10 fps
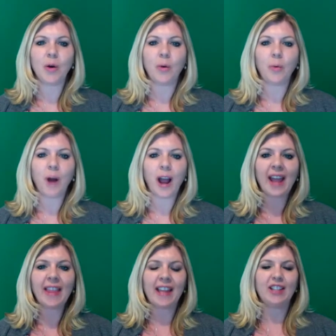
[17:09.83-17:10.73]

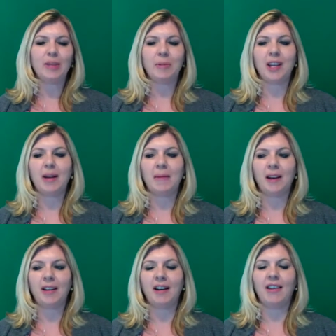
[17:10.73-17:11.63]
why they should become
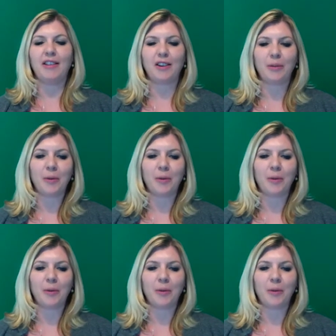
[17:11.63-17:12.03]
an author,